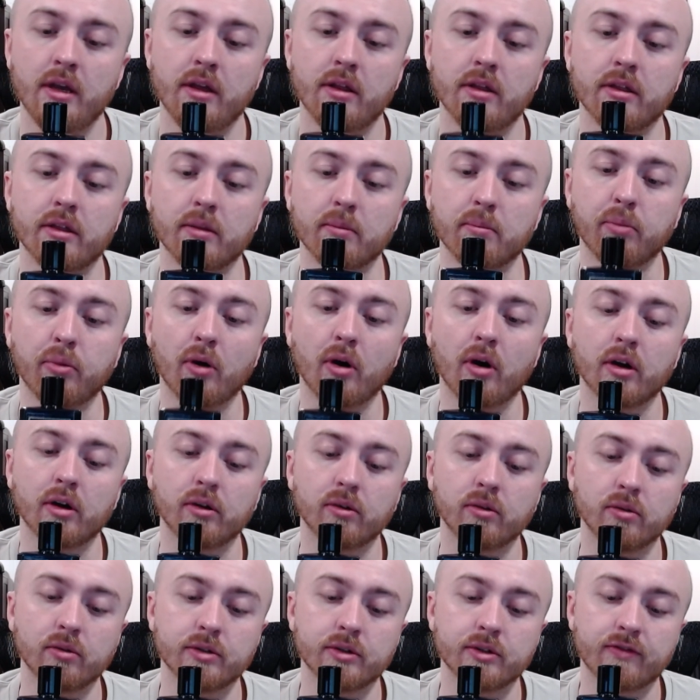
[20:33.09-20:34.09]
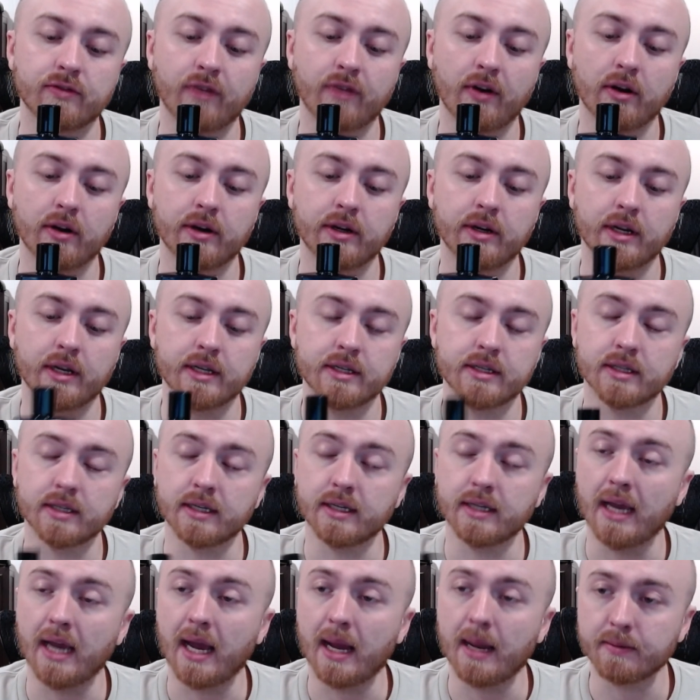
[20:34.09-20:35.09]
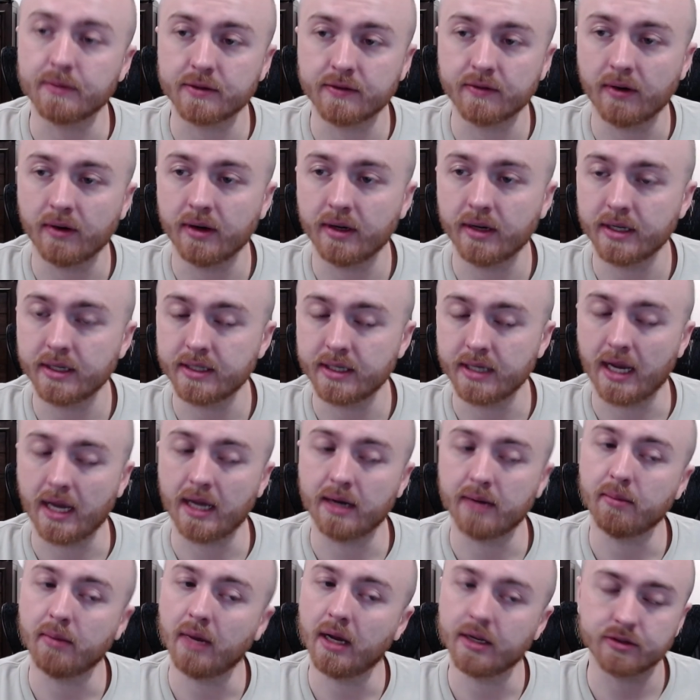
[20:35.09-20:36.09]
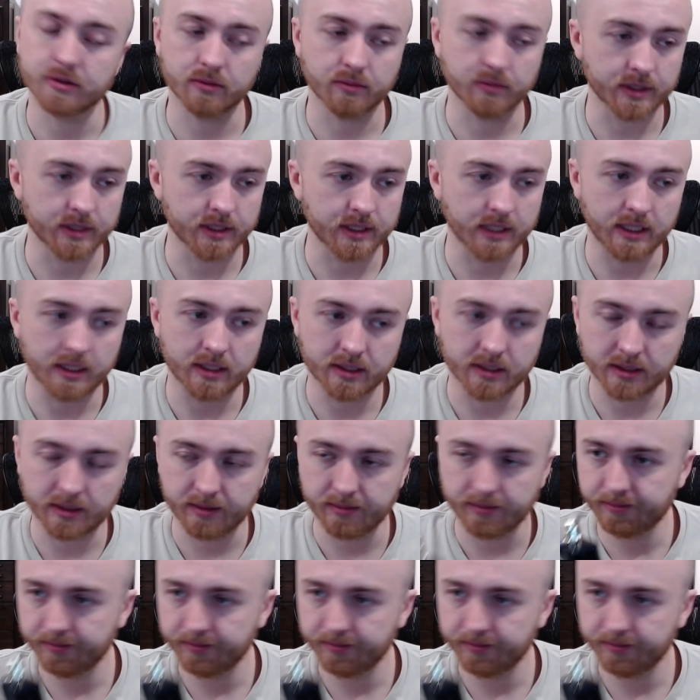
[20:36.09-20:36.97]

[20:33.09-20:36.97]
The bottle is very nice. The cap's very nice. The atomizer was decent.